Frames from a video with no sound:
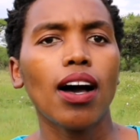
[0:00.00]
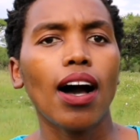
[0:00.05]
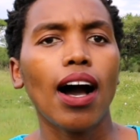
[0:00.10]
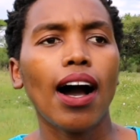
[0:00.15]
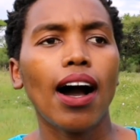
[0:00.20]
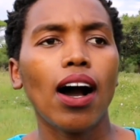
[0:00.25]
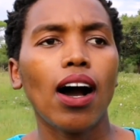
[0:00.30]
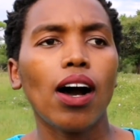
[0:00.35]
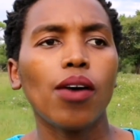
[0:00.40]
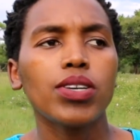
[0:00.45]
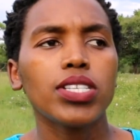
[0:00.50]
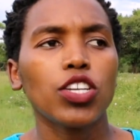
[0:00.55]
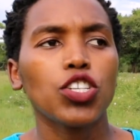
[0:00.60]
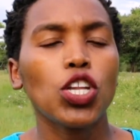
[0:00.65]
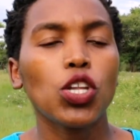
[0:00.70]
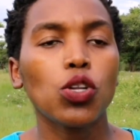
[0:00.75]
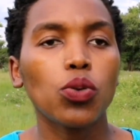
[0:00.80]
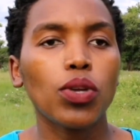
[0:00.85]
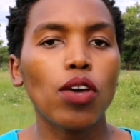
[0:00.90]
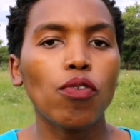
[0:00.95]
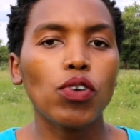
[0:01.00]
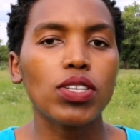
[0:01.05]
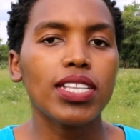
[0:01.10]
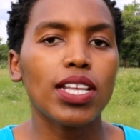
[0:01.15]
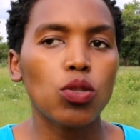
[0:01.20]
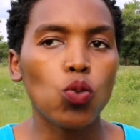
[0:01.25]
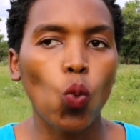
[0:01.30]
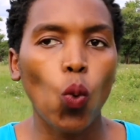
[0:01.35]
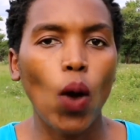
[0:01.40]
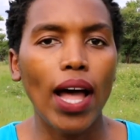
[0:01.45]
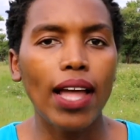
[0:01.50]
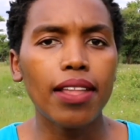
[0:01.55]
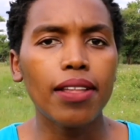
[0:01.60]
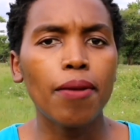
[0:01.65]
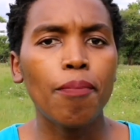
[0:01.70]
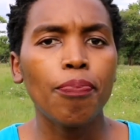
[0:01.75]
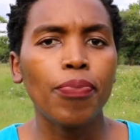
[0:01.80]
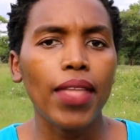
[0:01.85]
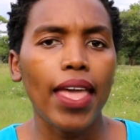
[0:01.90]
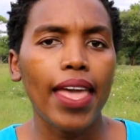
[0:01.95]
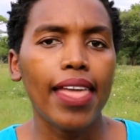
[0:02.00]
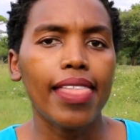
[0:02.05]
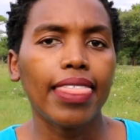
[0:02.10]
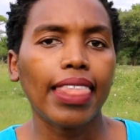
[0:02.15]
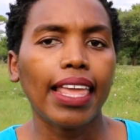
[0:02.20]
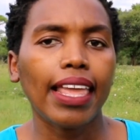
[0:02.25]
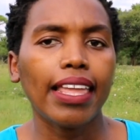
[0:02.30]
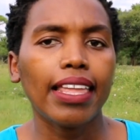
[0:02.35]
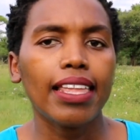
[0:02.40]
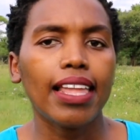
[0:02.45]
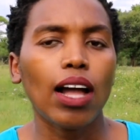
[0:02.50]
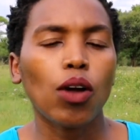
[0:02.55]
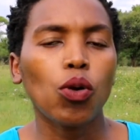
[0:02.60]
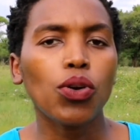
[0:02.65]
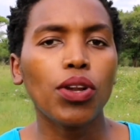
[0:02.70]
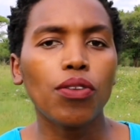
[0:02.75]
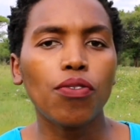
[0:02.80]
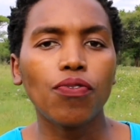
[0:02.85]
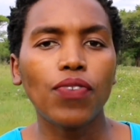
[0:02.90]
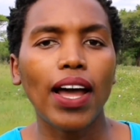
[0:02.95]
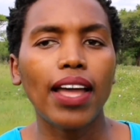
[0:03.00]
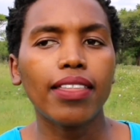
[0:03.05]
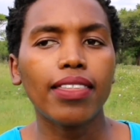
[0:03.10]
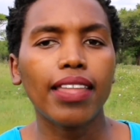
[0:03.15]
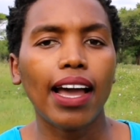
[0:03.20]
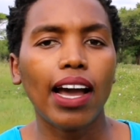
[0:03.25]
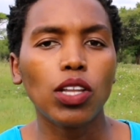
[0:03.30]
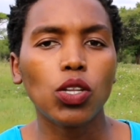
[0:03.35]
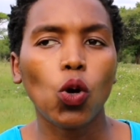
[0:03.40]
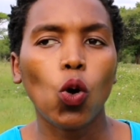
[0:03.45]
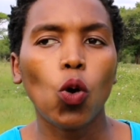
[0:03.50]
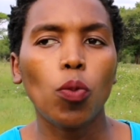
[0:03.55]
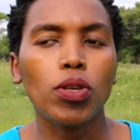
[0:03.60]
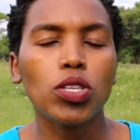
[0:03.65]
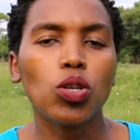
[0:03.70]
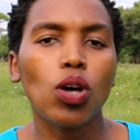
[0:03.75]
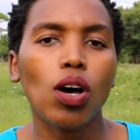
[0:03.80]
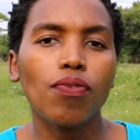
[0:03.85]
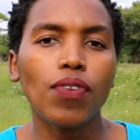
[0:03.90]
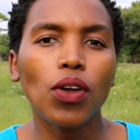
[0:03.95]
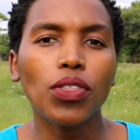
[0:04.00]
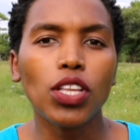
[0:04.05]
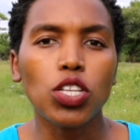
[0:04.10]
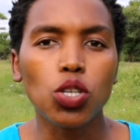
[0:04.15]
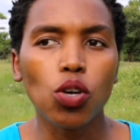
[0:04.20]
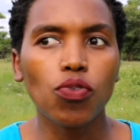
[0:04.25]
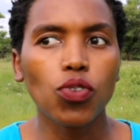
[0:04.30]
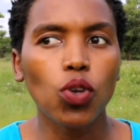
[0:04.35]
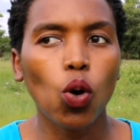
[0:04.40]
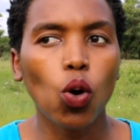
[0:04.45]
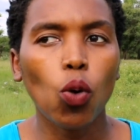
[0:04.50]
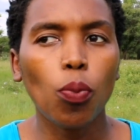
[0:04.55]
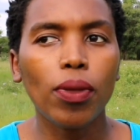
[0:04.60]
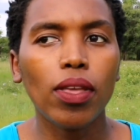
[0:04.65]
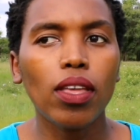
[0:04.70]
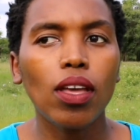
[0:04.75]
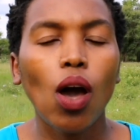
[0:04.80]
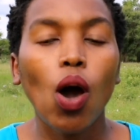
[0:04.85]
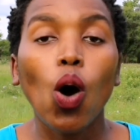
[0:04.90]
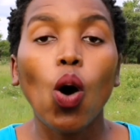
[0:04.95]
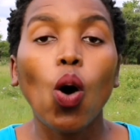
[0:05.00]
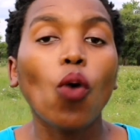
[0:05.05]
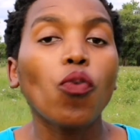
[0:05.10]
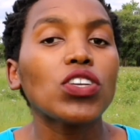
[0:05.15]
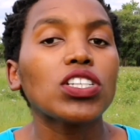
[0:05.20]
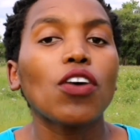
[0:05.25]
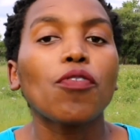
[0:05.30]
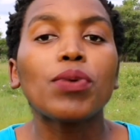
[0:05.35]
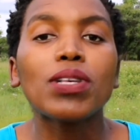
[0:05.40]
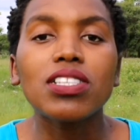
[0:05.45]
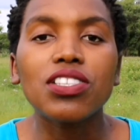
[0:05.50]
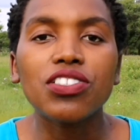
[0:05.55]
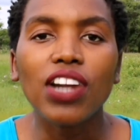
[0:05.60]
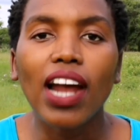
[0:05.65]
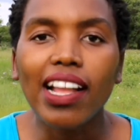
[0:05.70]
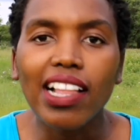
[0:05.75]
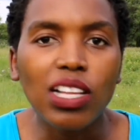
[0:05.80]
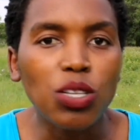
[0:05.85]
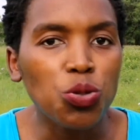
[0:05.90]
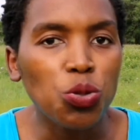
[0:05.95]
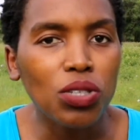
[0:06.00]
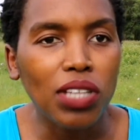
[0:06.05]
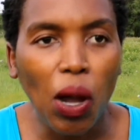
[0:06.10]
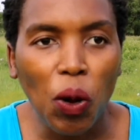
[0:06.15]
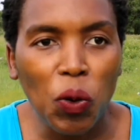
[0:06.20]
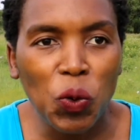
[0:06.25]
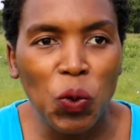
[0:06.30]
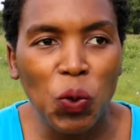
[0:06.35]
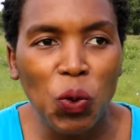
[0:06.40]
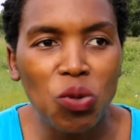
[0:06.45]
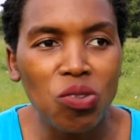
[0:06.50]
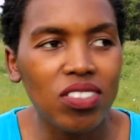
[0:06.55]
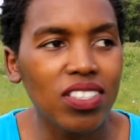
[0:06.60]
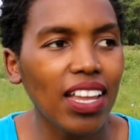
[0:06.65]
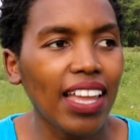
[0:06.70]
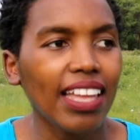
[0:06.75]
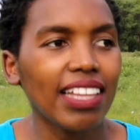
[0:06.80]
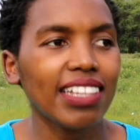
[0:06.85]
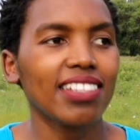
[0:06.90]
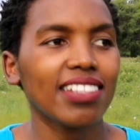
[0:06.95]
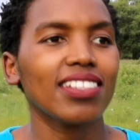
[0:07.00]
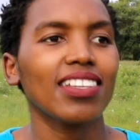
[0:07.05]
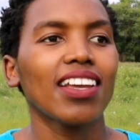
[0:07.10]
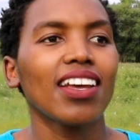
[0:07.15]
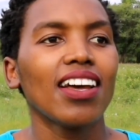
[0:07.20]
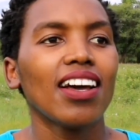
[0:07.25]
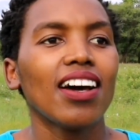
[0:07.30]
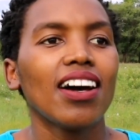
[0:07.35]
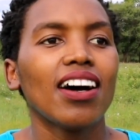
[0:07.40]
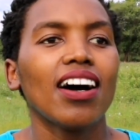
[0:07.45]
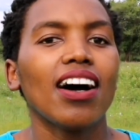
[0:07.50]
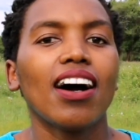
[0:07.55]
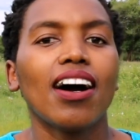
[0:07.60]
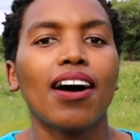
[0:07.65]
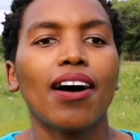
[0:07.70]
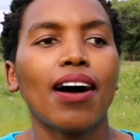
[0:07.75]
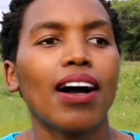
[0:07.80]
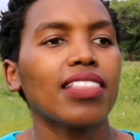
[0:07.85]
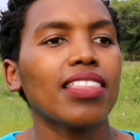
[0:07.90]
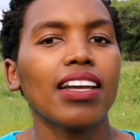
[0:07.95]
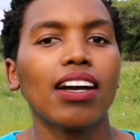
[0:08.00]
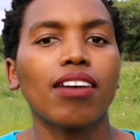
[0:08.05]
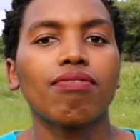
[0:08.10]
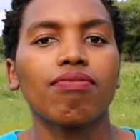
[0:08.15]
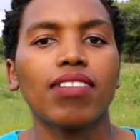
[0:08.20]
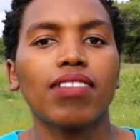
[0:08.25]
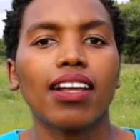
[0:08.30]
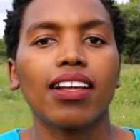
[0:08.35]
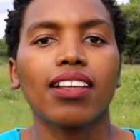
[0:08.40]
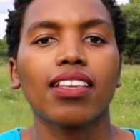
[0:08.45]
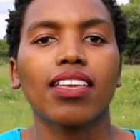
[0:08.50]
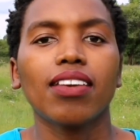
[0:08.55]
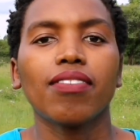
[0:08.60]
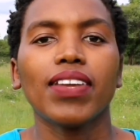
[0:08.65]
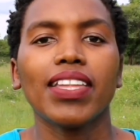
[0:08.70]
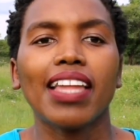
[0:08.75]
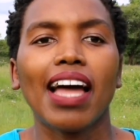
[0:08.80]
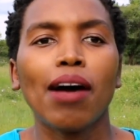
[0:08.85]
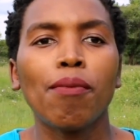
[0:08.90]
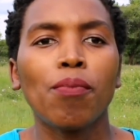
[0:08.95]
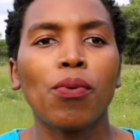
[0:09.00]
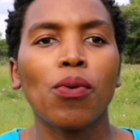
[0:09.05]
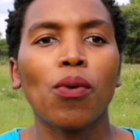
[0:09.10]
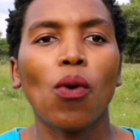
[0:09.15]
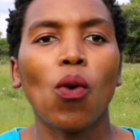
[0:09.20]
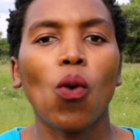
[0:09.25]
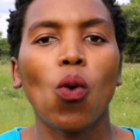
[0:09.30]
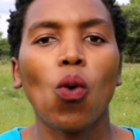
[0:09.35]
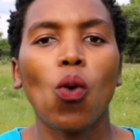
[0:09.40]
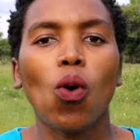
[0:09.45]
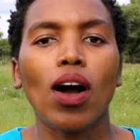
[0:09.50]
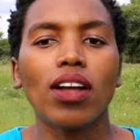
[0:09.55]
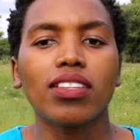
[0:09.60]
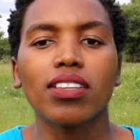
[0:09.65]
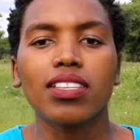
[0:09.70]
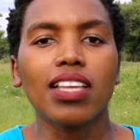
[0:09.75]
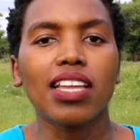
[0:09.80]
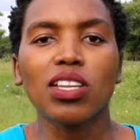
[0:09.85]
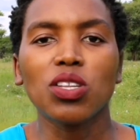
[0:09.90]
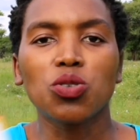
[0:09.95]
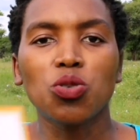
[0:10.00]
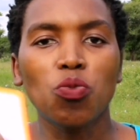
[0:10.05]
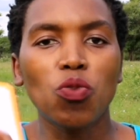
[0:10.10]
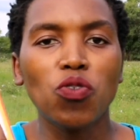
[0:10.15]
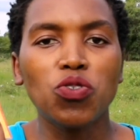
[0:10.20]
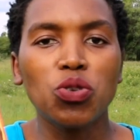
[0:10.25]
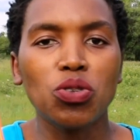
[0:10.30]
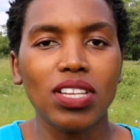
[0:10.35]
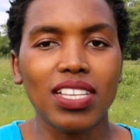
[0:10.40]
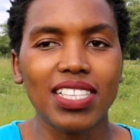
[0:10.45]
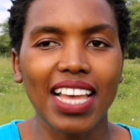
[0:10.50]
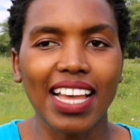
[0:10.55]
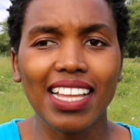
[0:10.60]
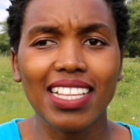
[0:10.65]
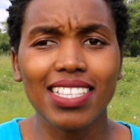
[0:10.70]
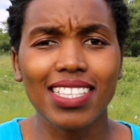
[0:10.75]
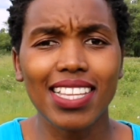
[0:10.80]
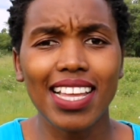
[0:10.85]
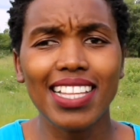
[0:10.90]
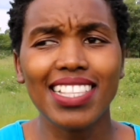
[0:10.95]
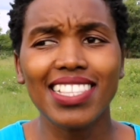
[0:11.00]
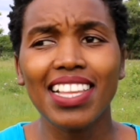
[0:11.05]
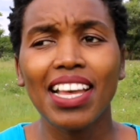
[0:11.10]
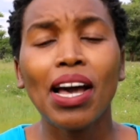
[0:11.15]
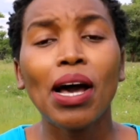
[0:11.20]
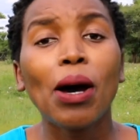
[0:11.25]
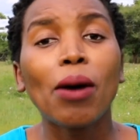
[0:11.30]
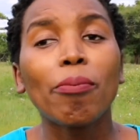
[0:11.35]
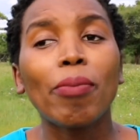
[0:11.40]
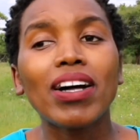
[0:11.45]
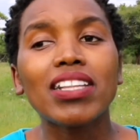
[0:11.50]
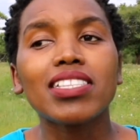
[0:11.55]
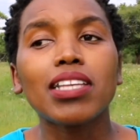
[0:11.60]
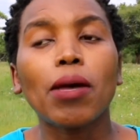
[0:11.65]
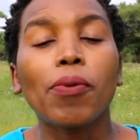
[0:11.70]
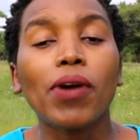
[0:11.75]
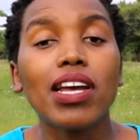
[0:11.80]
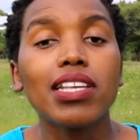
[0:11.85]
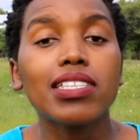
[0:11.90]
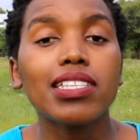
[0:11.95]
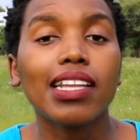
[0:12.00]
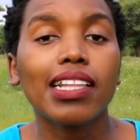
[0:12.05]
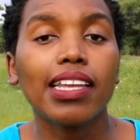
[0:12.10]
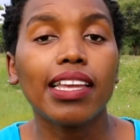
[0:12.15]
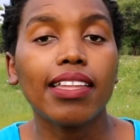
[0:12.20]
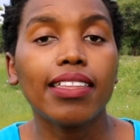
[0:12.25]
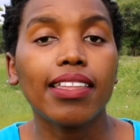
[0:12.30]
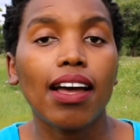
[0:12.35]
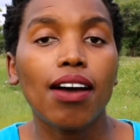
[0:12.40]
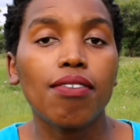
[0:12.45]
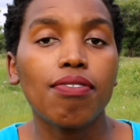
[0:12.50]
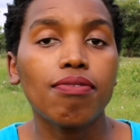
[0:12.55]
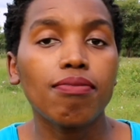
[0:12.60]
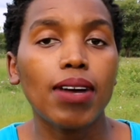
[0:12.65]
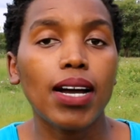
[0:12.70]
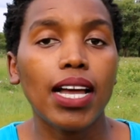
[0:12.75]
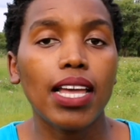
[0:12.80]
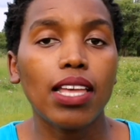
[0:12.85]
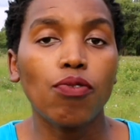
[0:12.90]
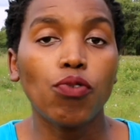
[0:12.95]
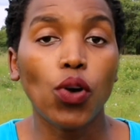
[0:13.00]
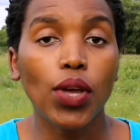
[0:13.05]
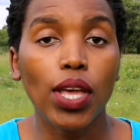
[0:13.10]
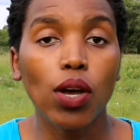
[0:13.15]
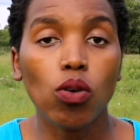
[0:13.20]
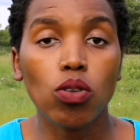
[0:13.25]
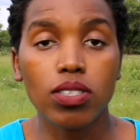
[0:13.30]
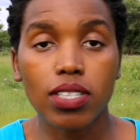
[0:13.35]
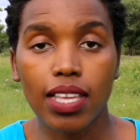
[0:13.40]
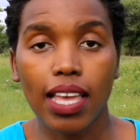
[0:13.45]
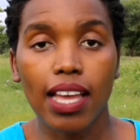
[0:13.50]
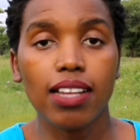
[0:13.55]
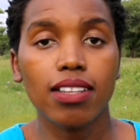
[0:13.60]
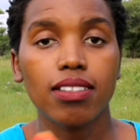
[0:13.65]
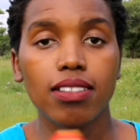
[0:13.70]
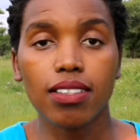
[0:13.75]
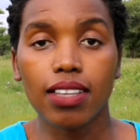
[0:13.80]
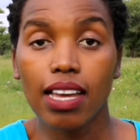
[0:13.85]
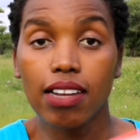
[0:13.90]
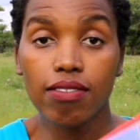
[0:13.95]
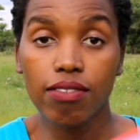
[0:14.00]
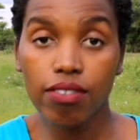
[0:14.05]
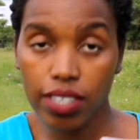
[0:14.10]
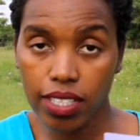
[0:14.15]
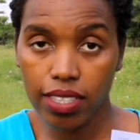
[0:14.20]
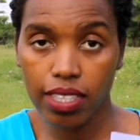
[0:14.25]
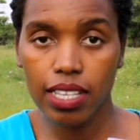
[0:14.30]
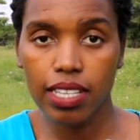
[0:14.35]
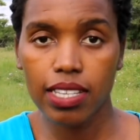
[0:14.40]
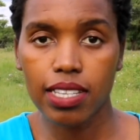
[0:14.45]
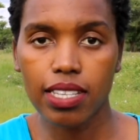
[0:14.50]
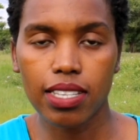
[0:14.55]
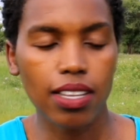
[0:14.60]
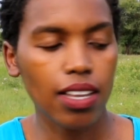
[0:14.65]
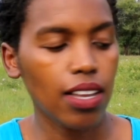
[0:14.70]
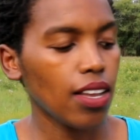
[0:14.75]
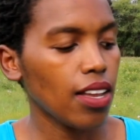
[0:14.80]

I was actually looking for set 1 and then I couldn't find the hard copy, so I found the soft copy, of which I've been struggling to download, and I think I've given up, or I decided to move to the second set. But surprisingly enough, my 4-year-olds can read this.